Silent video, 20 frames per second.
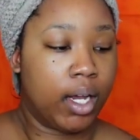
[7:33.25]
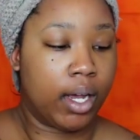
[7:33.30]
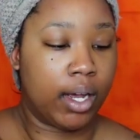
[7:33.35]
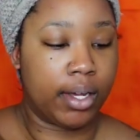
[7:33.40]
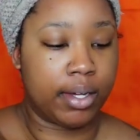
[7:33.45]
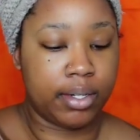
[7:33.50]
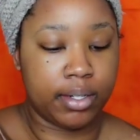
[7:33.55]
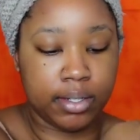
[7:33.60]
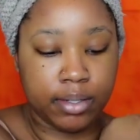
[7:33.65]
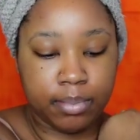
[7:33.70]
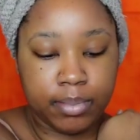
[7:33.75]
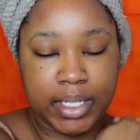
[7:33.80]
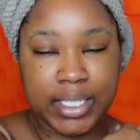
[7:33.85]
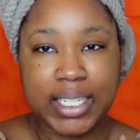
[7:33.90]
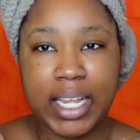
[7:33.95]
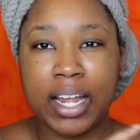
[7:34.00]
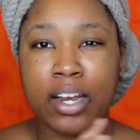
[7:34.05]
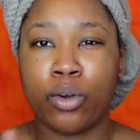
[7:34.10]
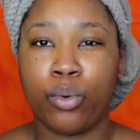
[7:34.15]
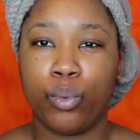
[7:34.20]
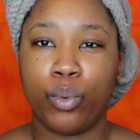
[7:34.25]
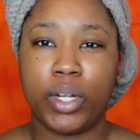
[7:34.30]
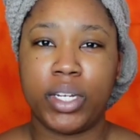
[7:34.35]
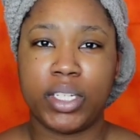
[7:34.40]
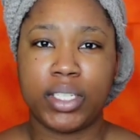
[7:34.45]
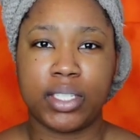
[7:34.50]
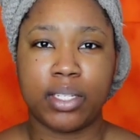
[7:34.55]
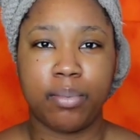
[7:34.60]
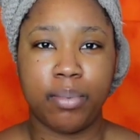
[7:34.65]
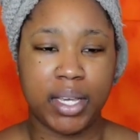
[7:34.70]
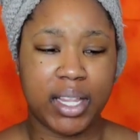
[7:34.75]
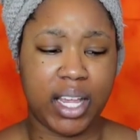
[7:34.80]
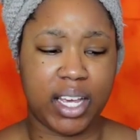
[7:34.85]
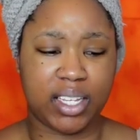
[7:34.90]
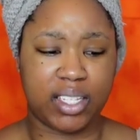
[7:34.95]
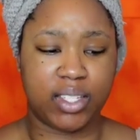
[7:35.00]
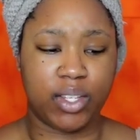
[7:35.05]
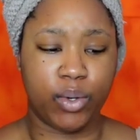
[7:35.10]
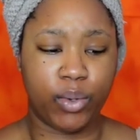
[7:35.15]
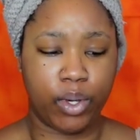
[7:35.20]
because I don't want it to be
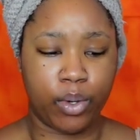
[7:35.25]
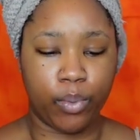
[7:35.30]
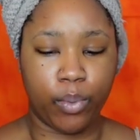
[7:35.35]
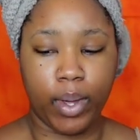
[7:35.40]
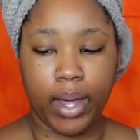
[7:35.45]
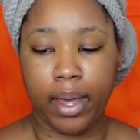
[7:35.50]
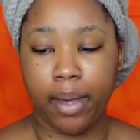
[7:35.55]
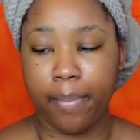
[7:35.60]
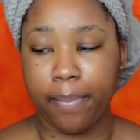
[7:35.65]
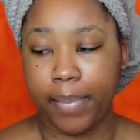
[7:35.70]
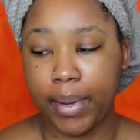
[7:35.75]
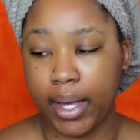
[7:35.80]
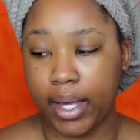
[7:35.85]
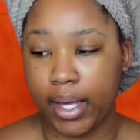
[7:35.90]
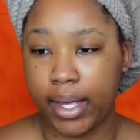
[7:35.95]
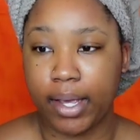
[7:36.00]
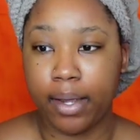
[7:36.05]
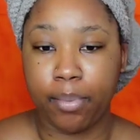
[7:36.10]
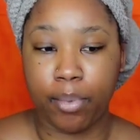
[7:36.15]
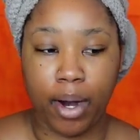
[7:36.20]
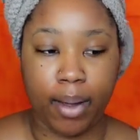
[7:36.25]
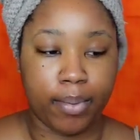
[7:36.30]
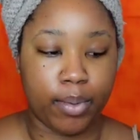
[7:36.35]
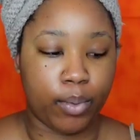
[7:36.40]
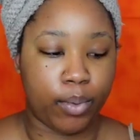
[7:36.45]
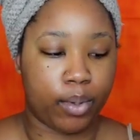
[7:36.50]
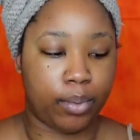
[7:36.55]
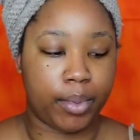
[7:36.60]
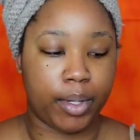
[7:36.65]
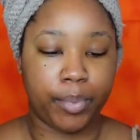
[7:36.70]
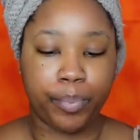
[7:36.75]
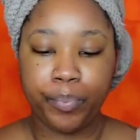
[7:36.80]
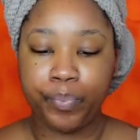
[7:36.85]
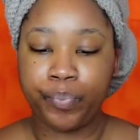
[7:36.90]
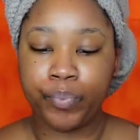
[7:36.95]
like soaking wet, but it probably will be.